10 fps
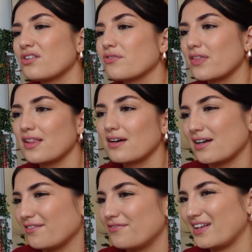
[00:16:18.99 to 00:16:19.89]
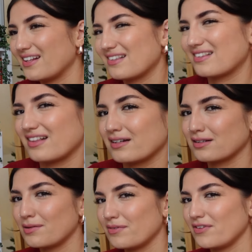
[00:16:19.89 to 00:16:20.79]
So I think that kind of fits that
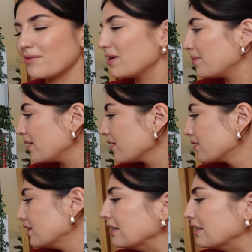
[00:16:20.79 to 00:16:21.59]
time of year maybe.